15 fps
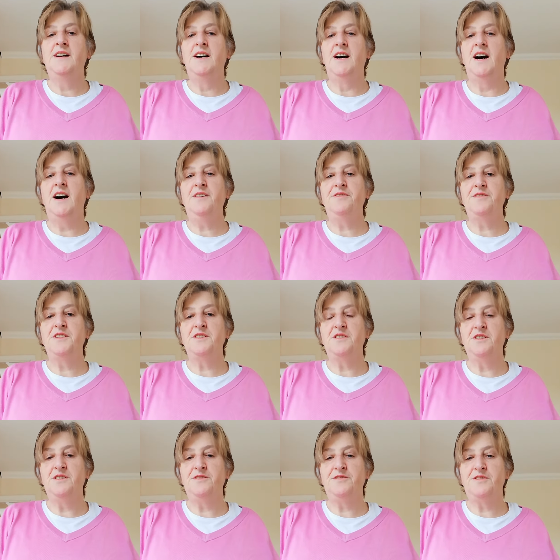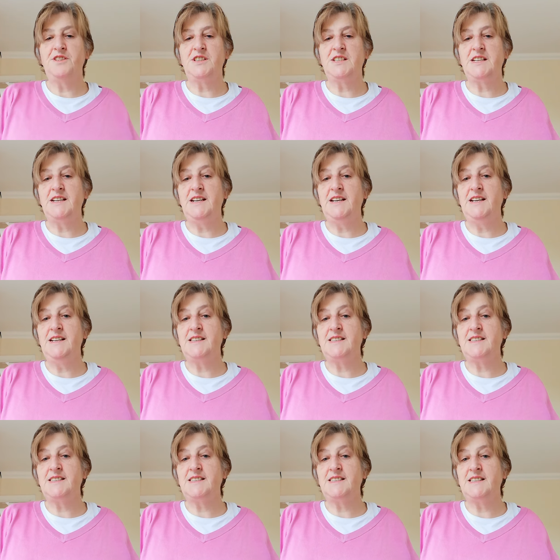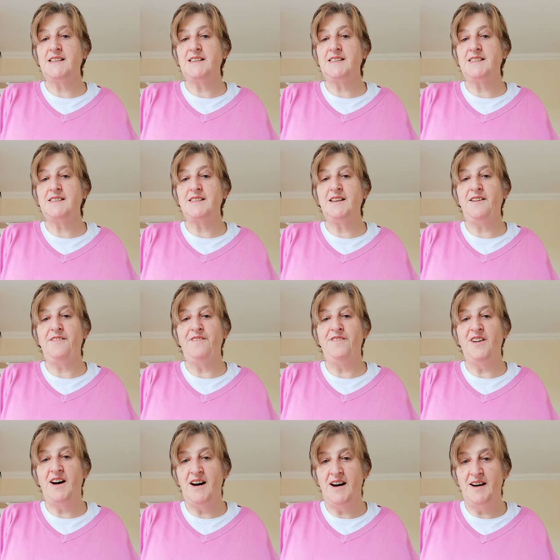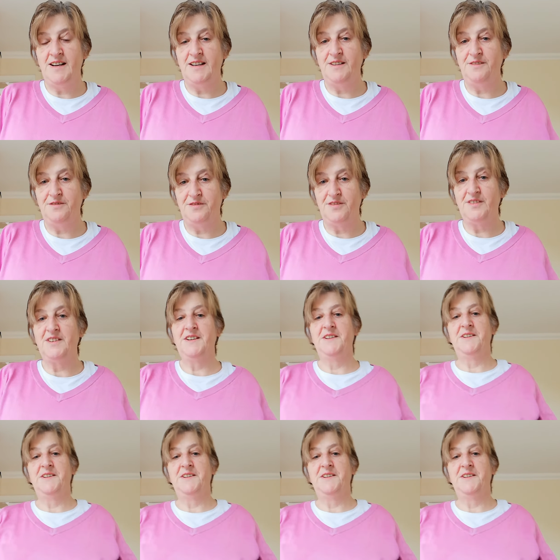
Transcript: Off the cuff, day 65.